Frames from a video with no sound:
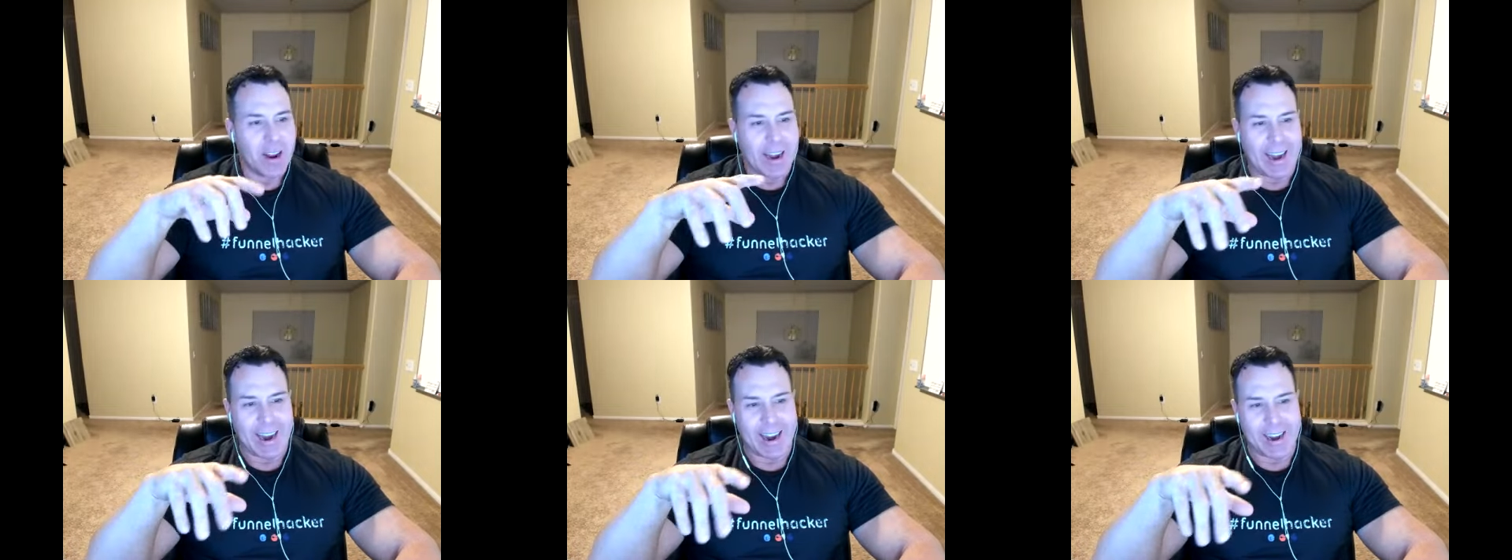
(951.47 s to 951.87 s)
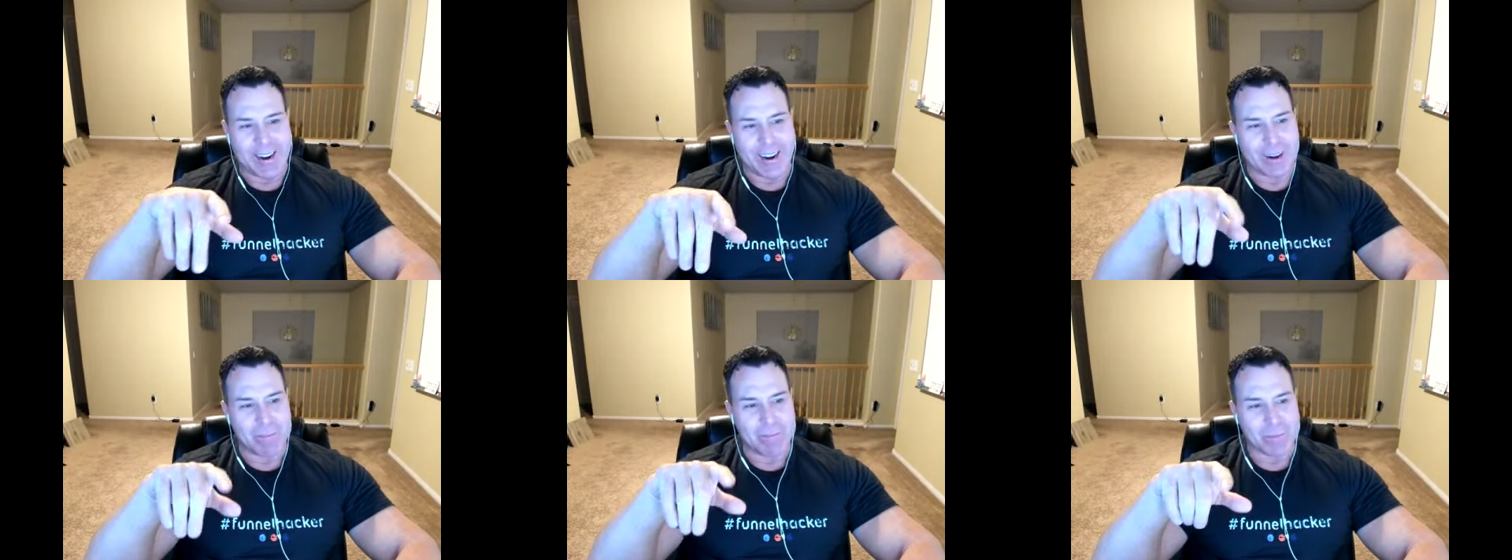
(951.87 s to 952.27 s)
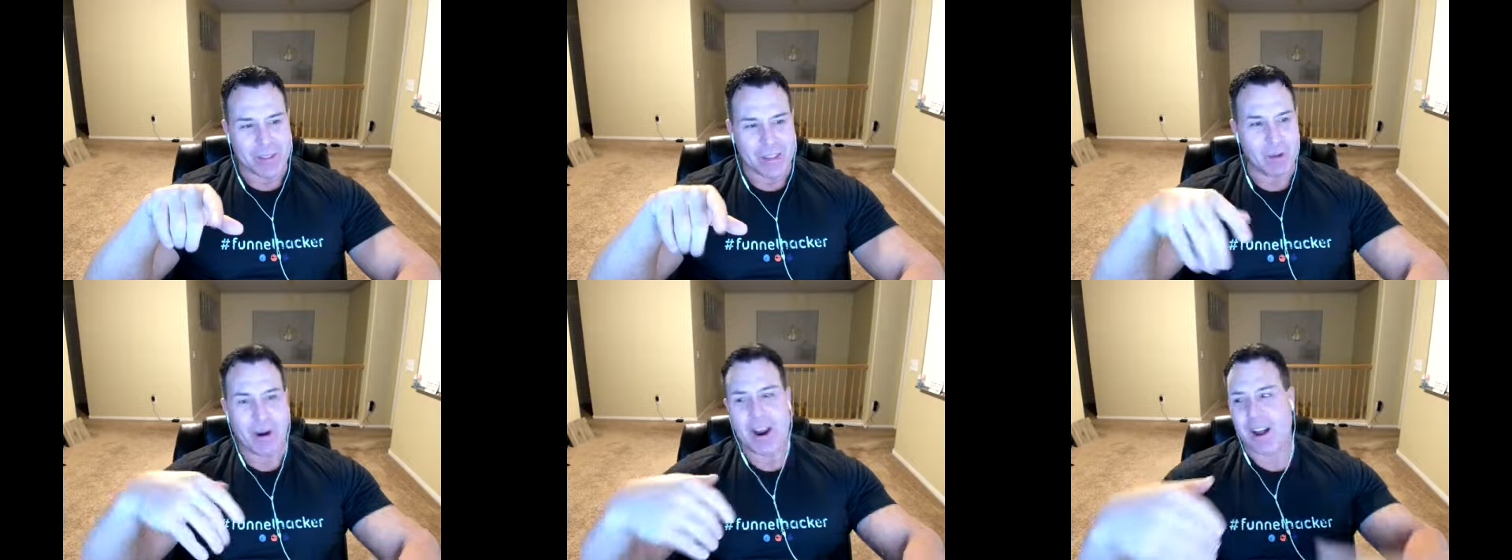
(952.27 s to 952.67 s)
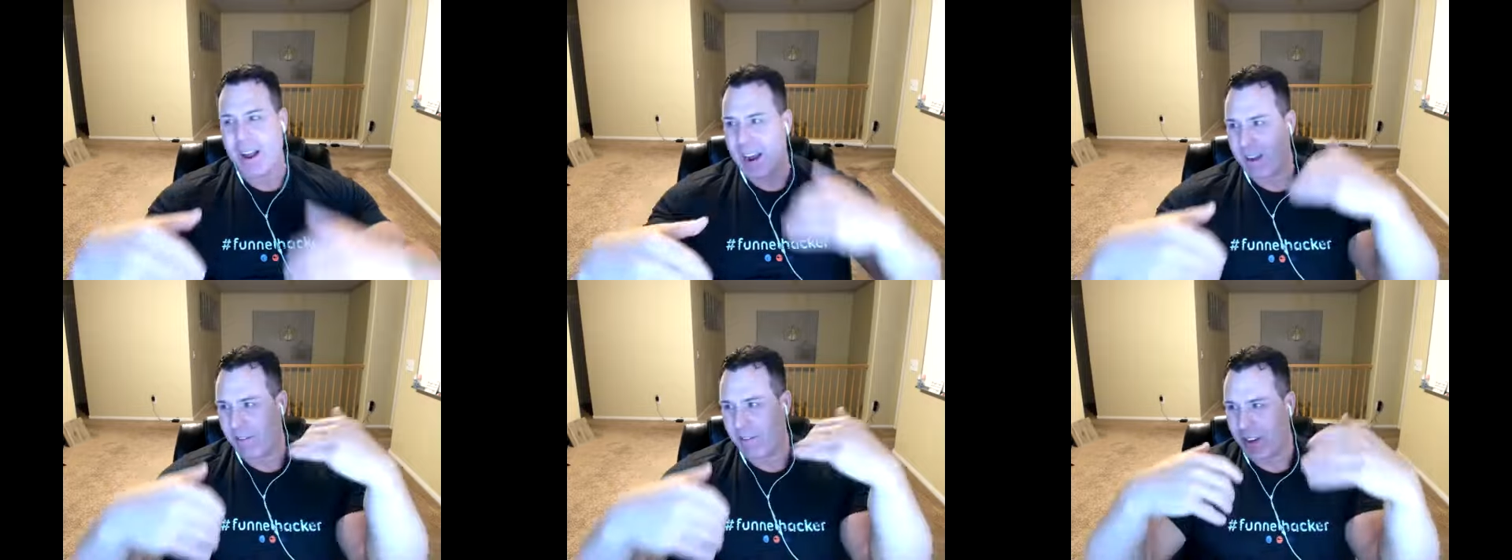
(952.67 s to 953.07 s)
And that way I'll
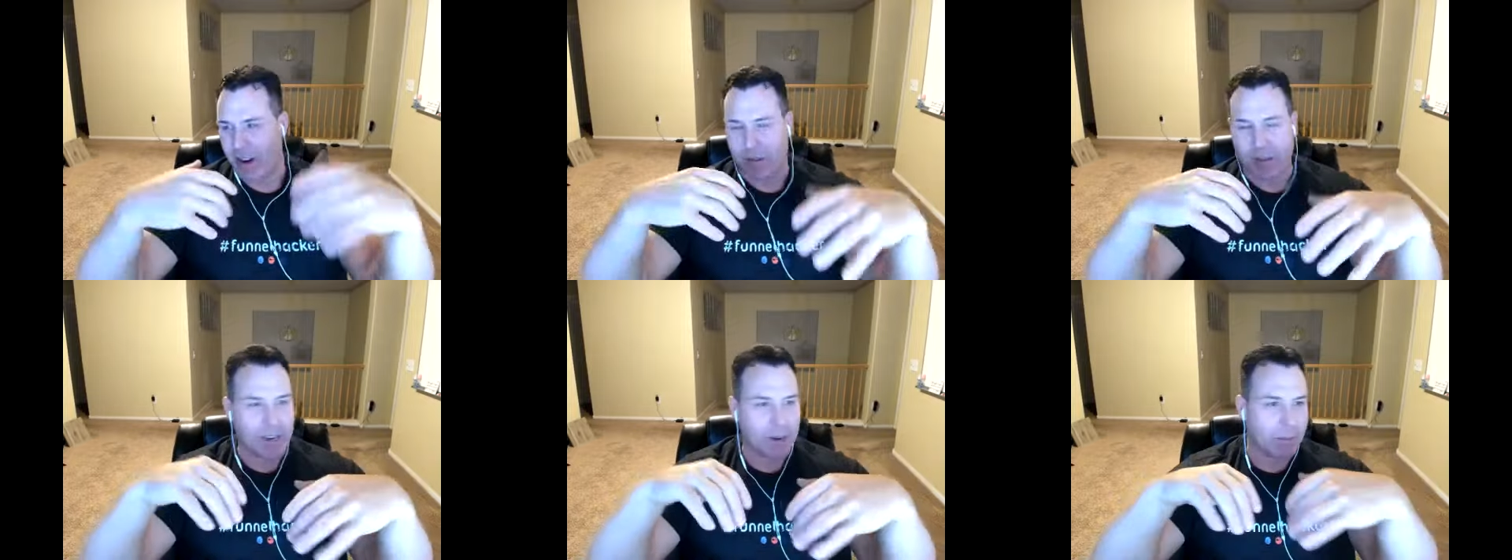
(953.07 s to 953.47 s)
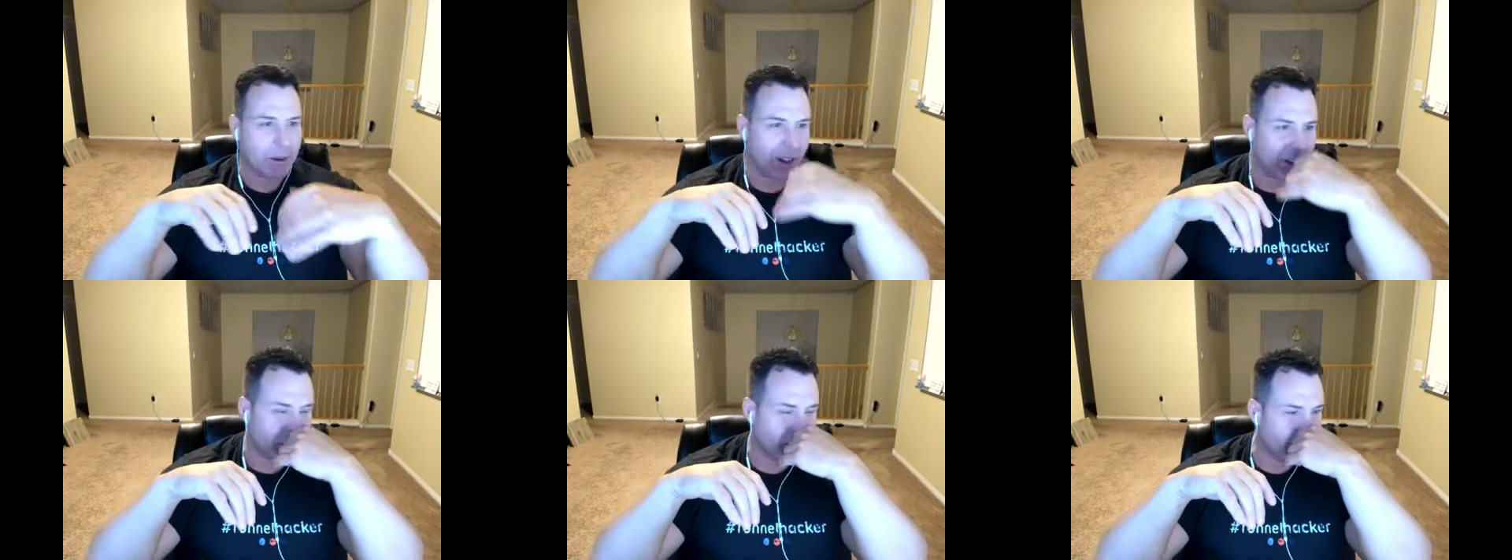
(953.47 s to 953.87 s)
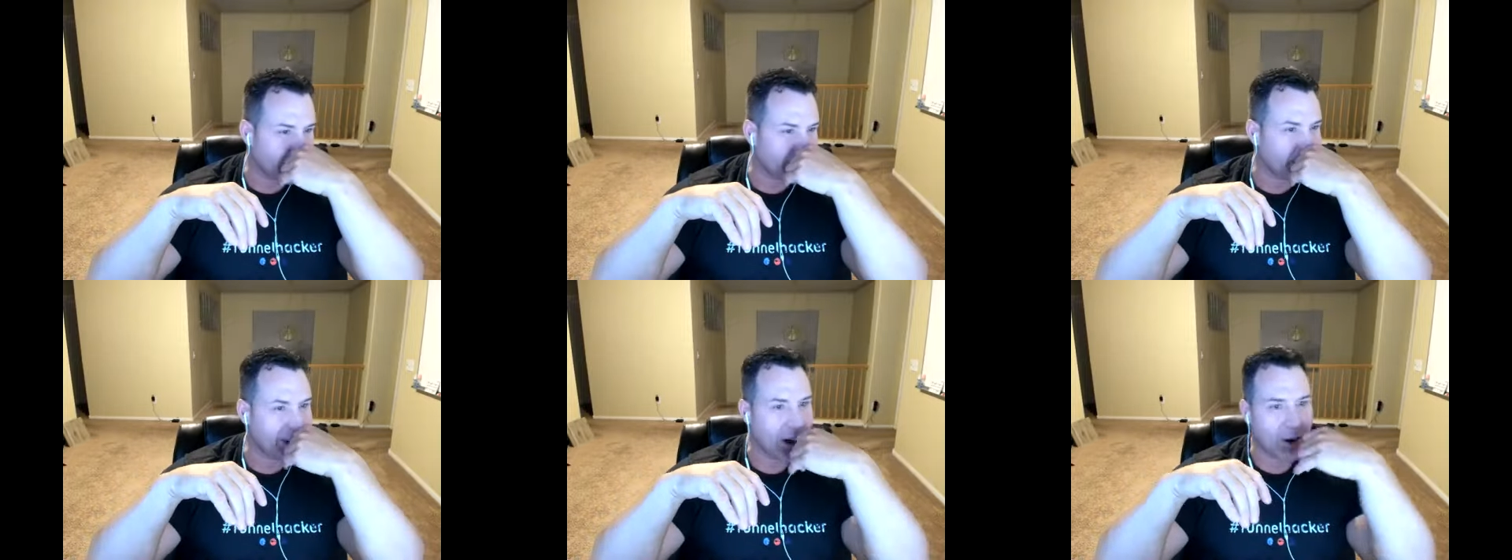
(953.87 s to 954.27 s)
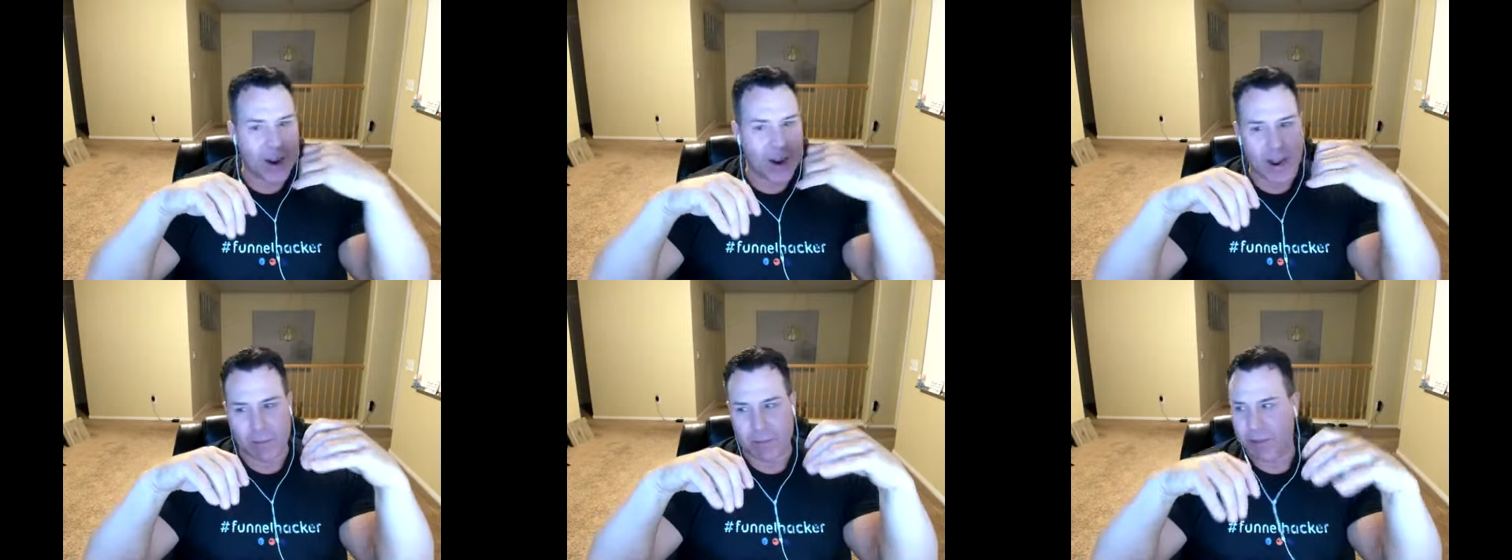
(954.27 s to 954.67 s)
have, the email in 2 different
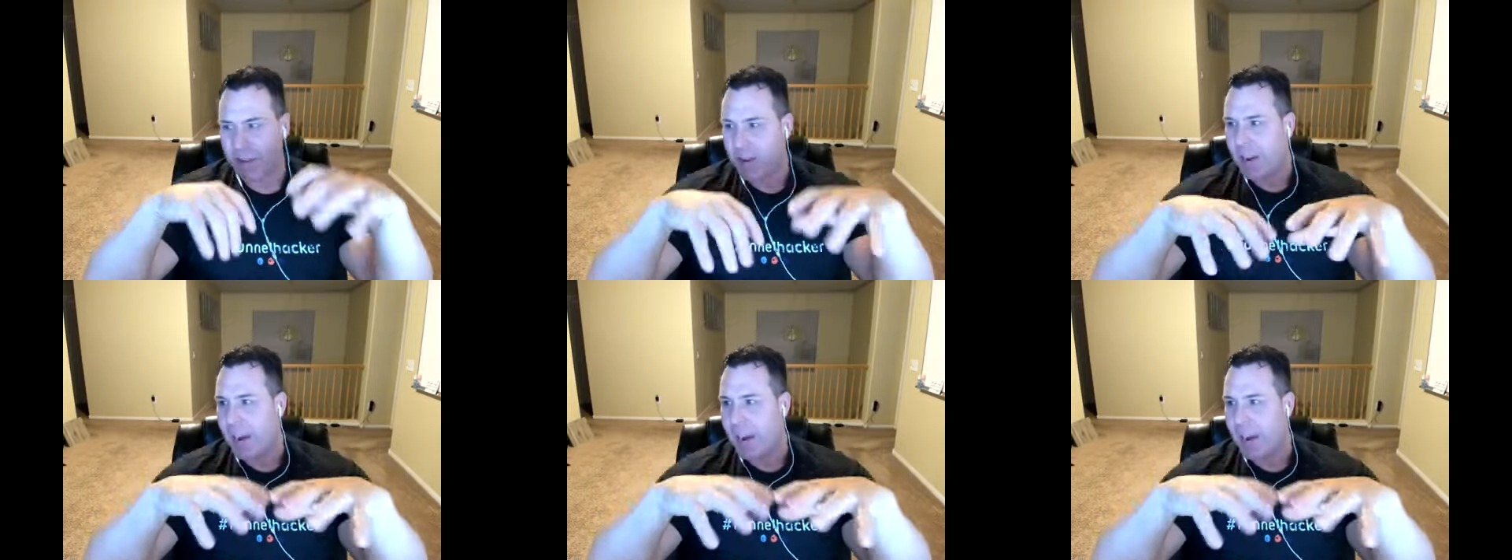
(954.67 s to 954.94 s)
CRMs.